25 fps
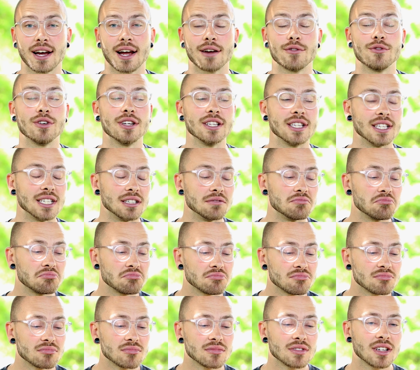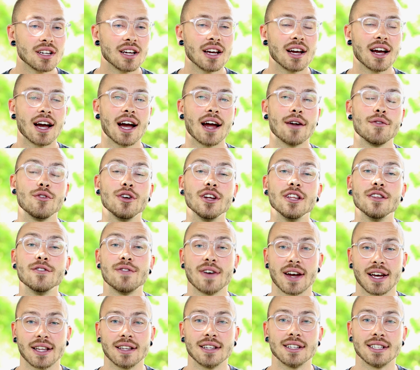I really
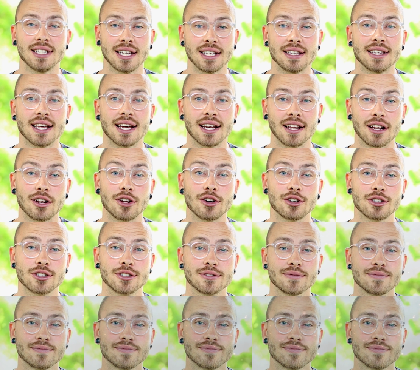validate that a lot."